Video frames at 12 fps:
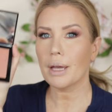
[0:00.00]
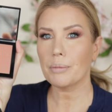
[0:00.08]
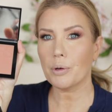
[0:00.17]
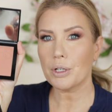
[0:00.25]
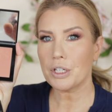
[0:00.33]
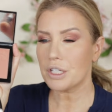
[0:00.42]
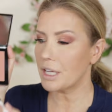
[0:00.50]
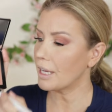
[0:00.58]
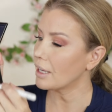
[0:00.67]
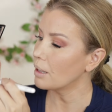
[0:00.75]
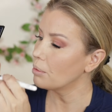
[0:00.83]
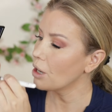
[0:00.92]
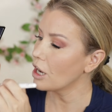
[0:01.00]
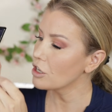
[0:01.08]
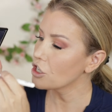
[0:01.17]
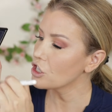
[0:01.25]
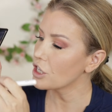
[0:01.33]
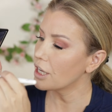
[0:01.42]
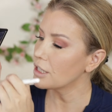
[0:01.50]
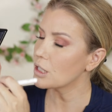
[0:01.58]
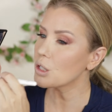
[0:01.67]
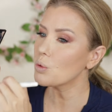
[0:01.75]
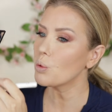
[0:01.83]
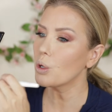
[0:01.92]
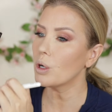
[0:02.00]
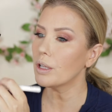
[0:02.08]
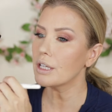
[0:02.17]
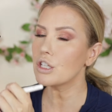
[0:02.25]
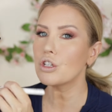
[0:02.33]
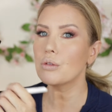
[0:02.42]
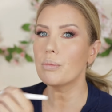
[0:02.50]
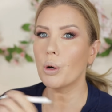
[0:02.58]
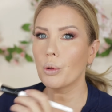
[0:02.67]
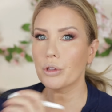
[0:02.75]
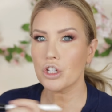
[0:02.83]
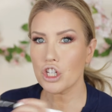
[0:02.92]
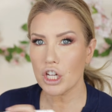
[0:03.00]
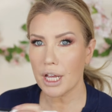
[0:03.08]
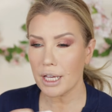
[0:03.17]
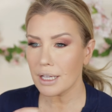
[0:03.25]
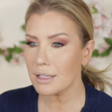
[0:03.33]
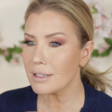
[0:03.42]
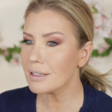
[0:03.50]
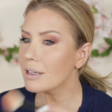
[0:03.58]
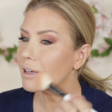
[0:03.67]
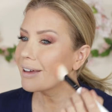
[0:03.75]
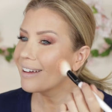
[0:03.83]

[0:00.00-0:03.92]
I'm going to take a brush and swirl into both shades.